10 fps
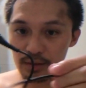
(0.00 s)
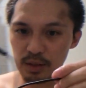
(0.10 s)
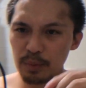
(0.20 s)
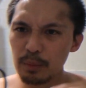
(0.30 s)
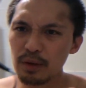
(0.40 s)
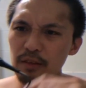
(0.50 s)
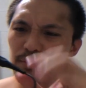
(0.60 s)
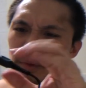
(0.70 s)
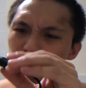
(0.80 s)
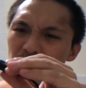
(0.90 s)
Some people
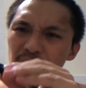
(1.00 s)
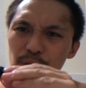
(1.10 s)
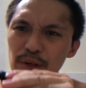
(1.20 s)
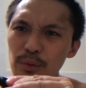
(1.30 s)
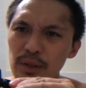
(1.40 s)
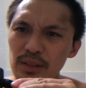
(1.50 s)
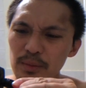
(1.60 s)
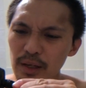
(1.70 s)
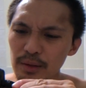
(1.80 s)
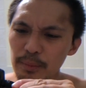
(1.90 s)
have the battery ones,
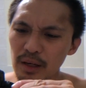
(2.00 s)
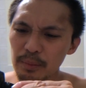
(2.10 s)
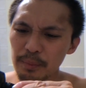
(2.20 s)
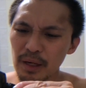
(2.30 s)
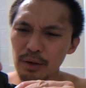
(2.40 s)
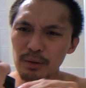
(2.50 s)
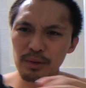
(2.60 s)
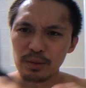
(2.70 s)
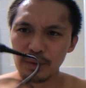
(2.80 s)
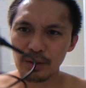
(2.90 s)
powered
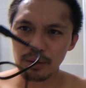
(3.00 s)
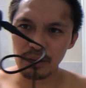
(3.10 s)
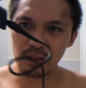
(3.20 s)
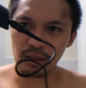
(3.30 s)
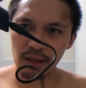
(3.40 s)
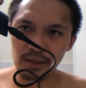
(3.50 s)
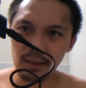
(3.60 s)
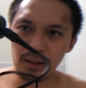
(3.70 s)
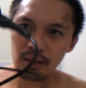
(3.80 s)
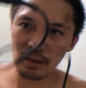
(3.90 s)
ones, but you don't need that.
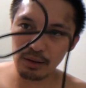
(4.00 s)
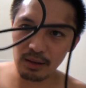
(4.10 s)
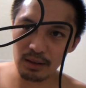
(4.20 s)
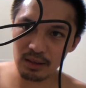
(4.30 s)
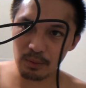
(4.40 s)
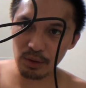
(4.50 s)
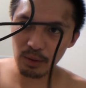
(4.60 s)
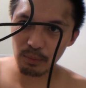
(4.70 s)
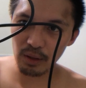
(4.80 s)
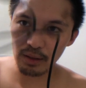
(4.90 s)
All you need is something you
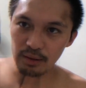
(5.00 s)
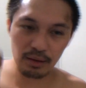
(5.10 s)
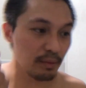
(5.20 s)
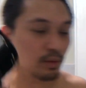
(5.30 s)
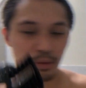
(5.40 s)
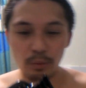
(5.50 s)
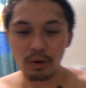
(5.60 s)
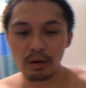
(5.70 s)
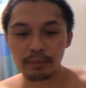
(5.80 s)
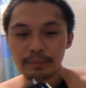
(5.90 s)
can plug in the
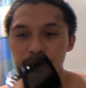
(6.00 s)
wall.